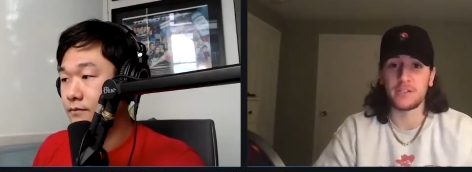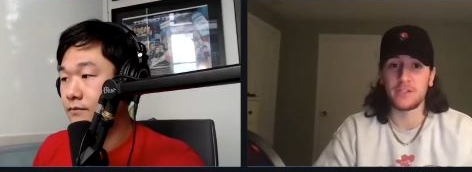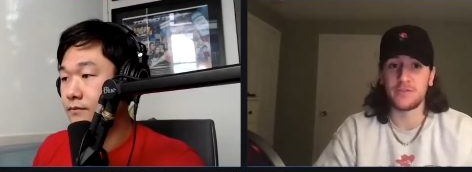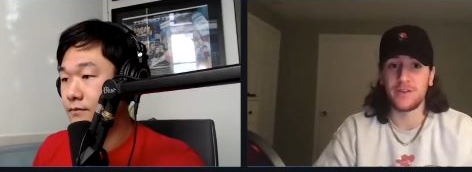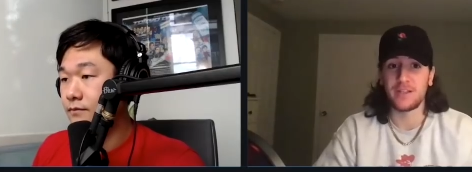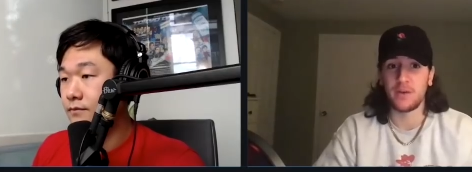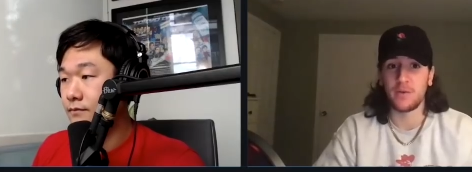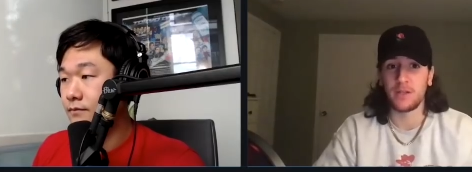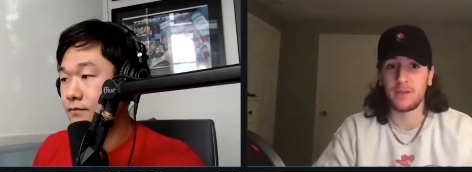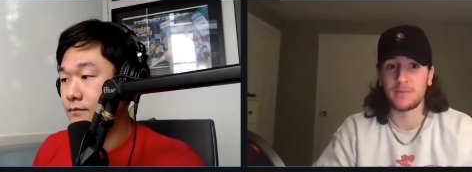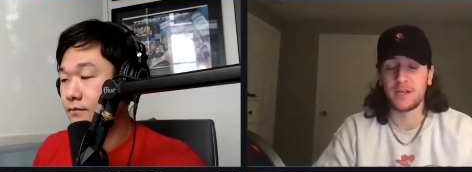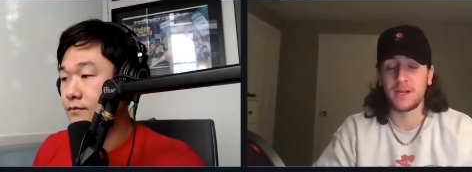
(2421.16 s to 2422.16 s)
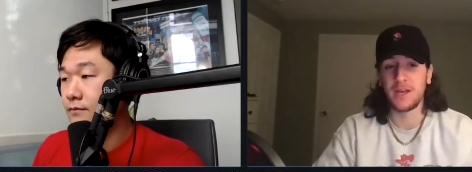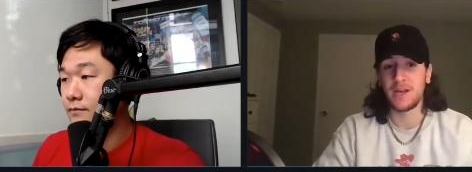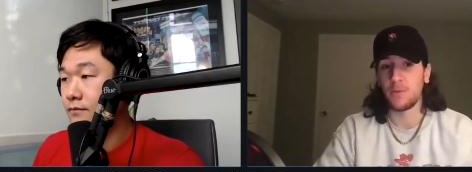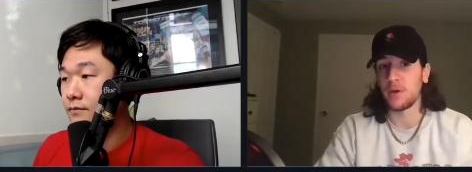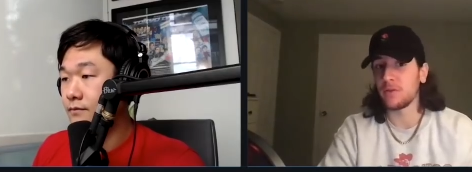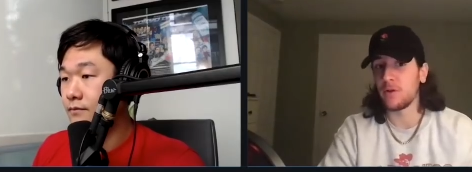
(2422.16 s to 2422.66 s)
Speaker 1: and Javonte Williams.
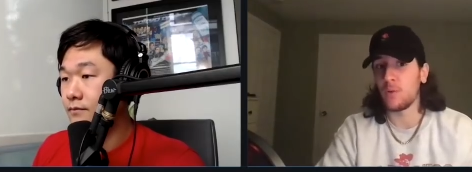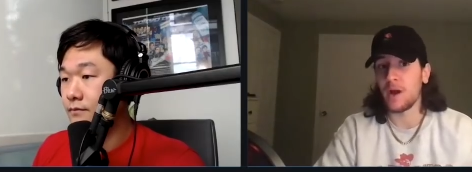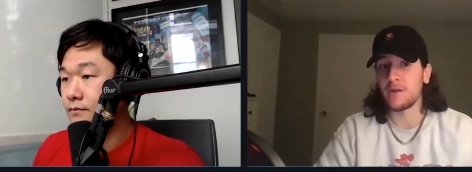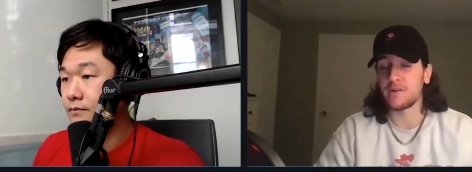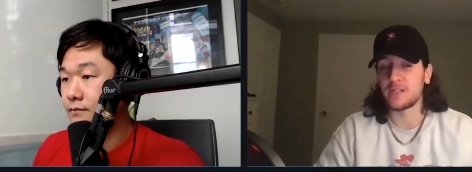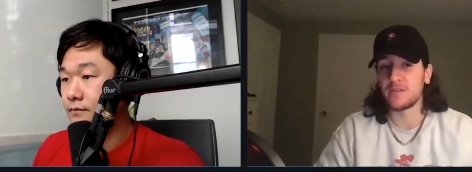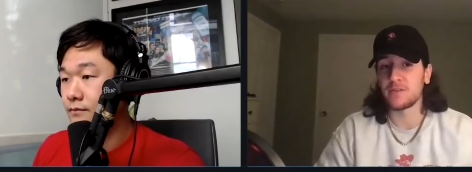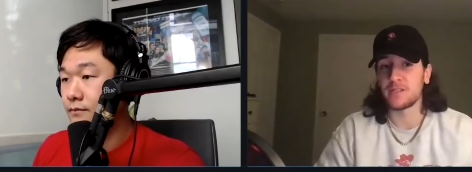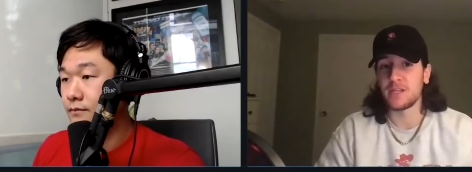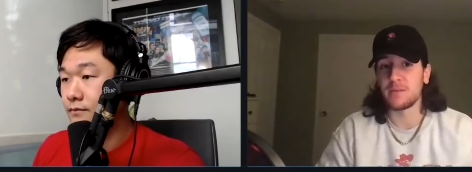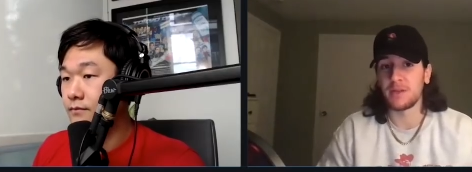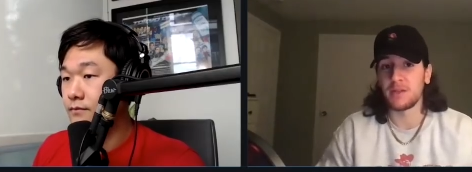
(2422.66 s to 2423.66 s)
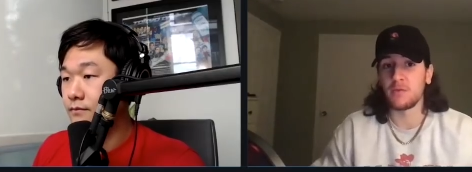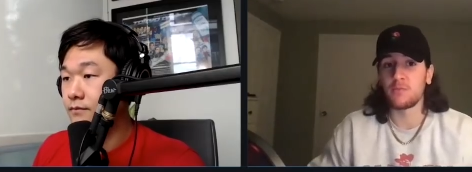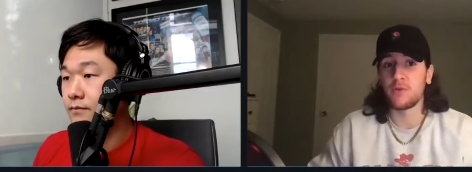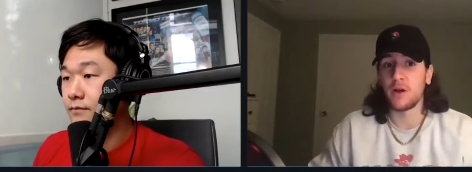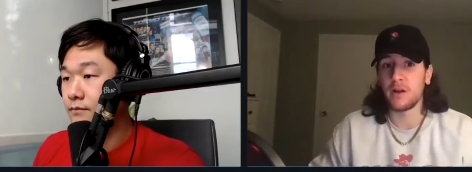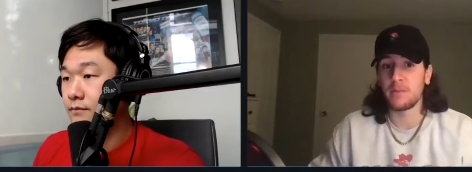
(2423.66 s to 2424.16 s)
We all know wide receivers deep, and you
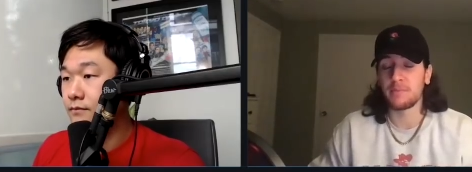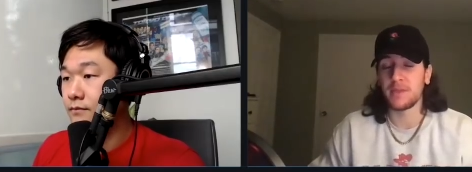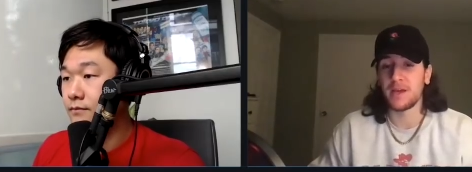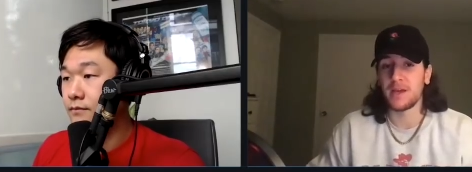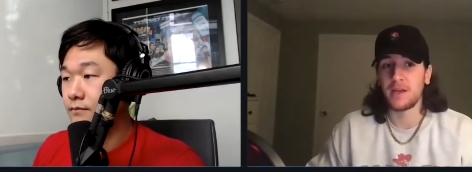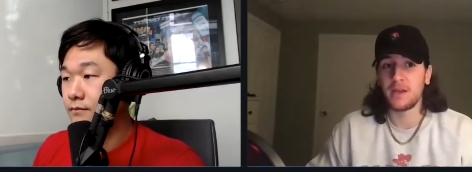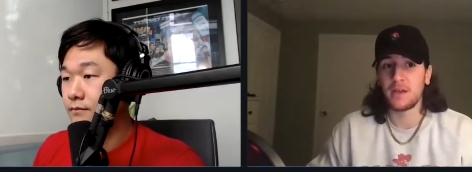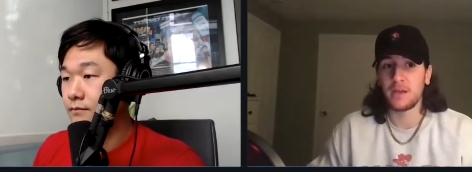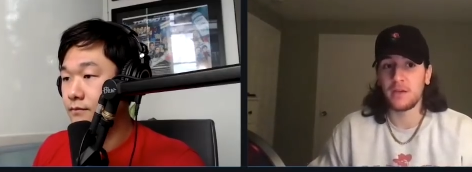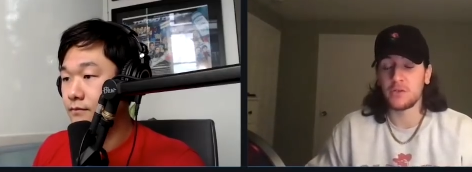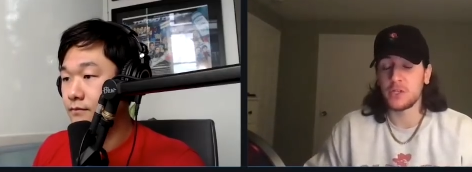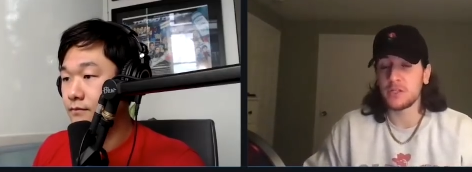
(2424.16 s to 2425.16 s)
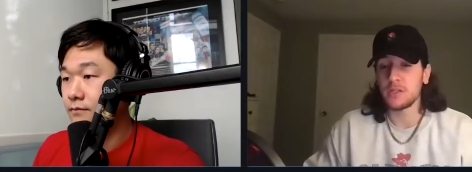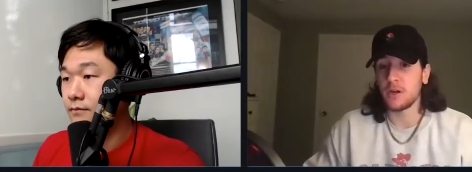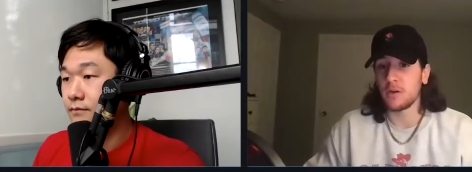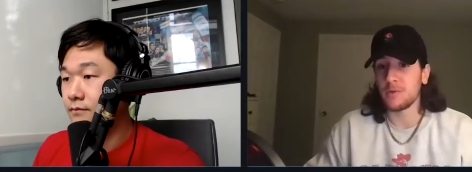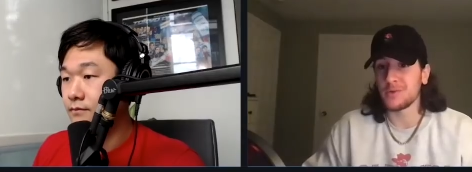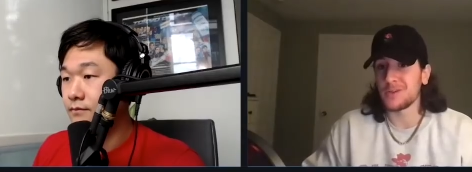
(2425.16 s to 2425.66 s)
brought up that you know Justin
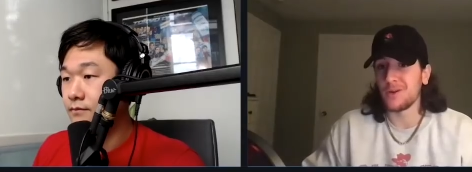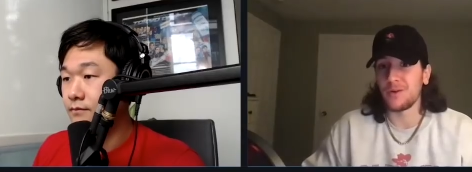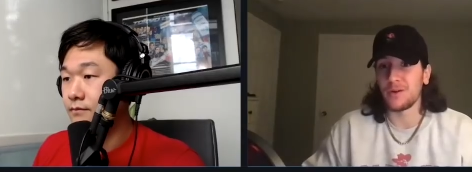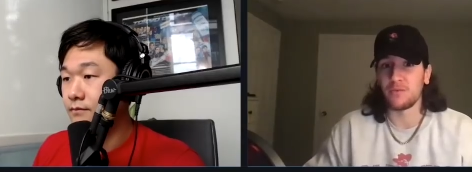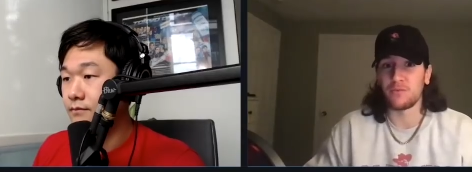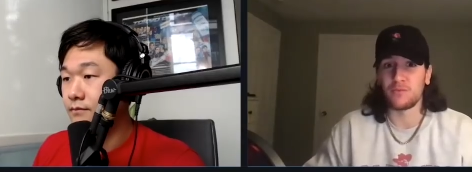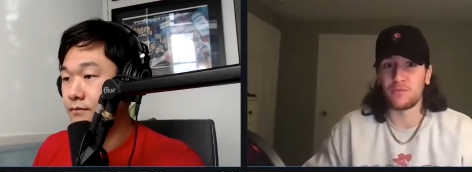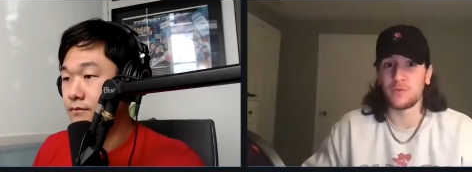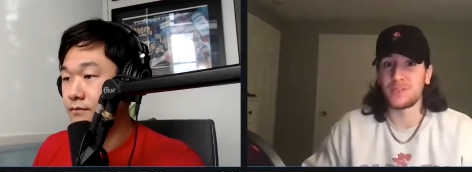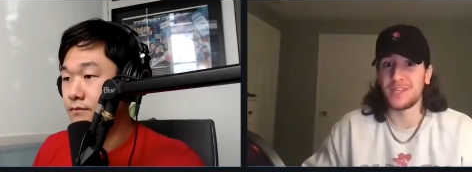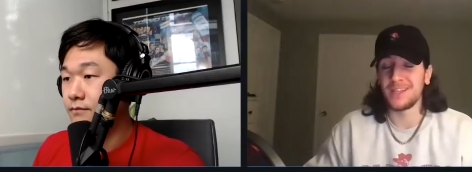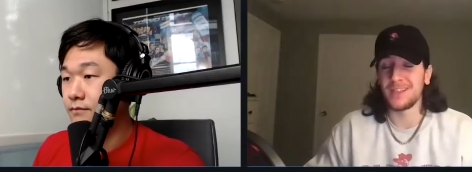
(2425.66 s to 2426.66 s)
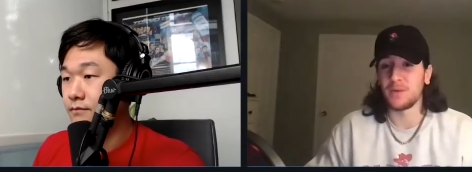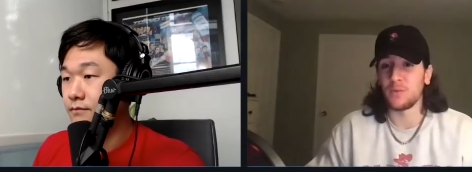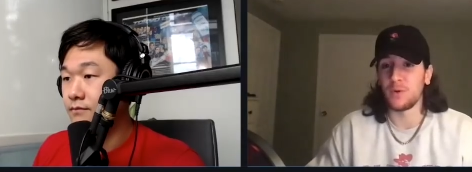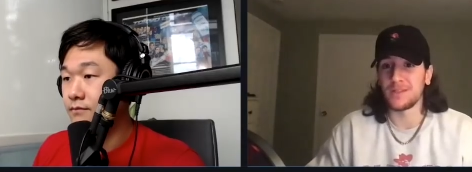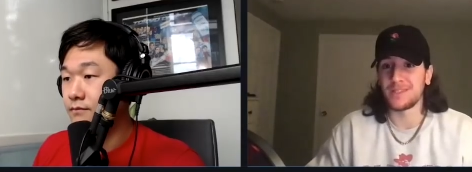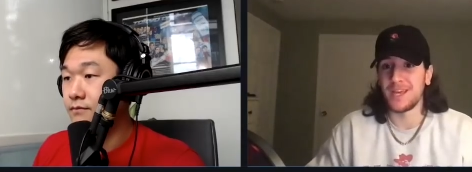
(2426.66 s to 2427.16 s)
Herbert was going routinely
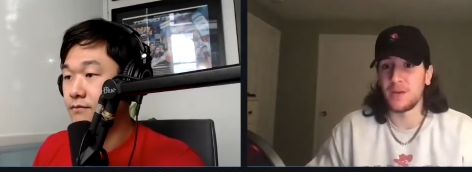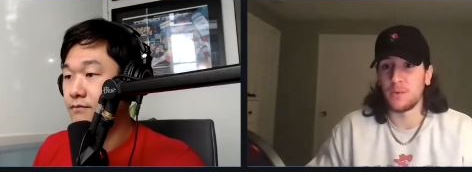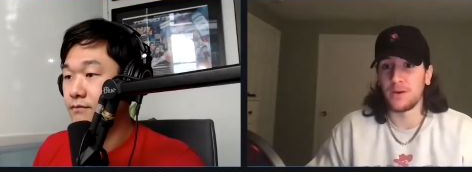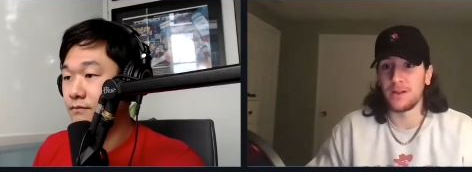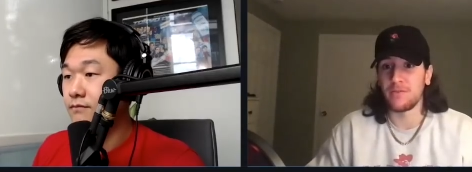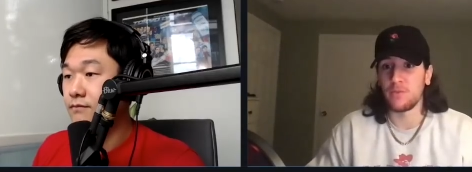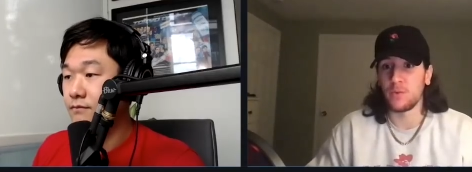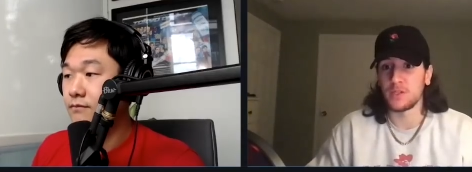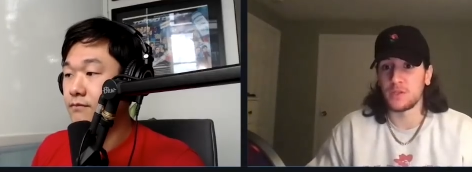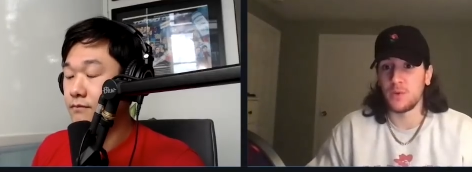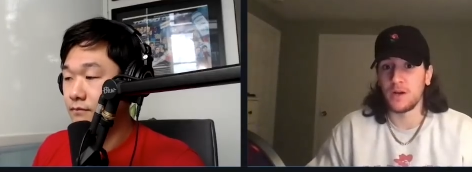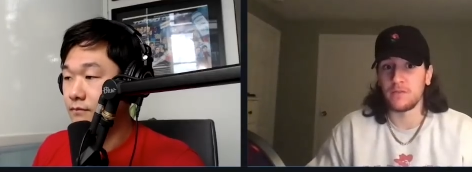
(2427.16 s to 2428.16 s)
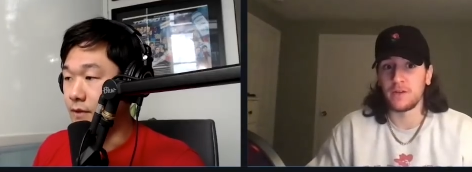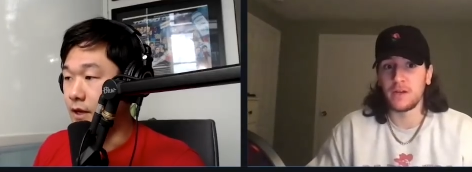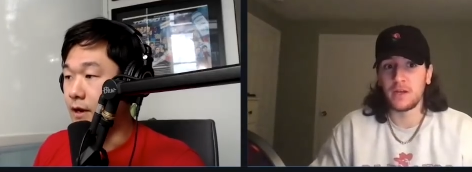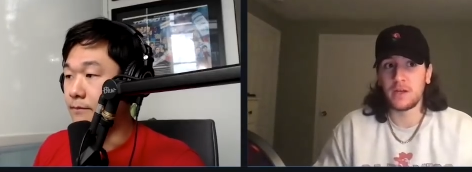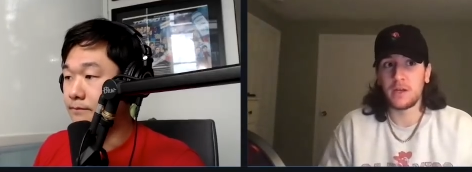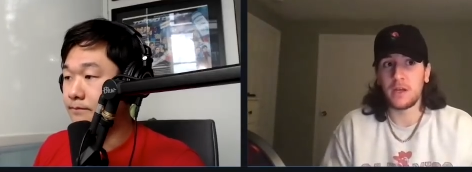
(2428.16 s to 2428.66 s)
110, 111, 112.
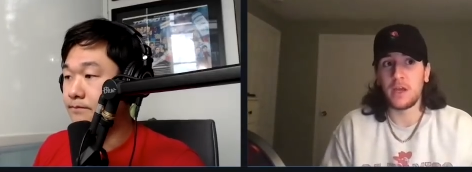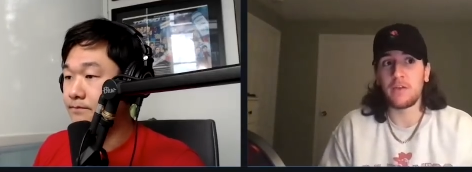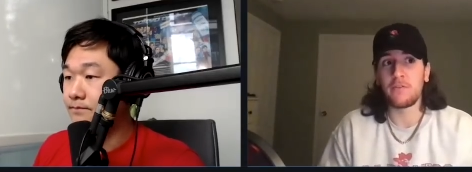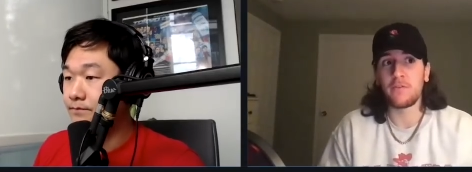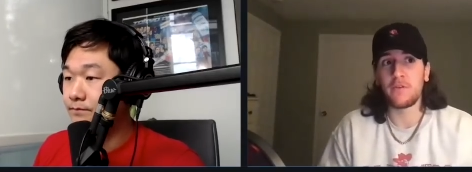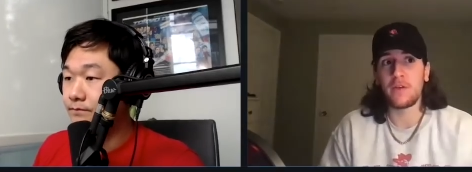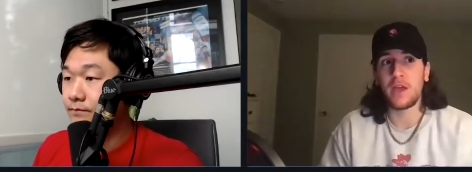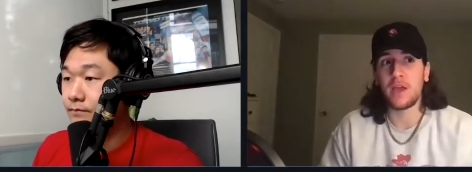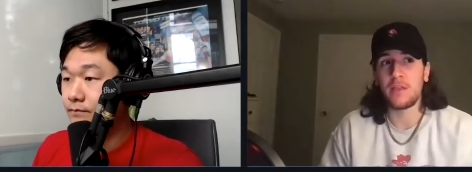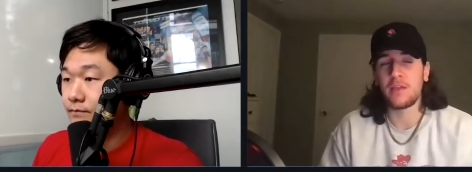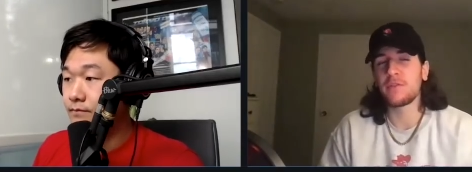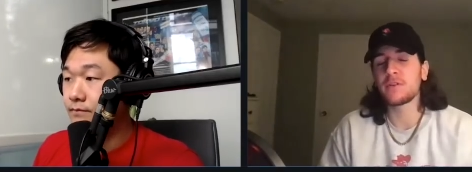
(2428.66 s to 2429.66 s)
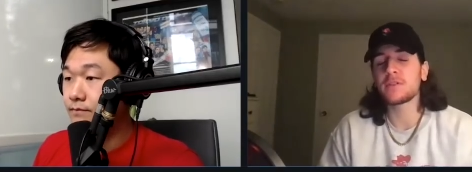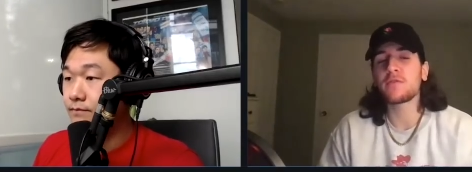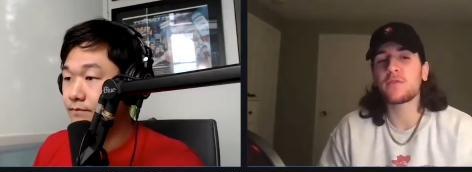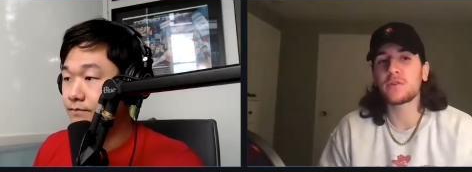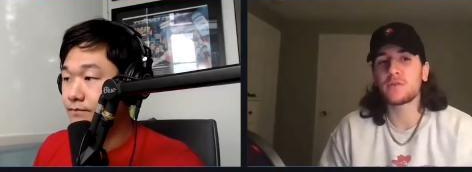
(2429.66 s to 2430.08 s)
Yeah. If if, if there's a first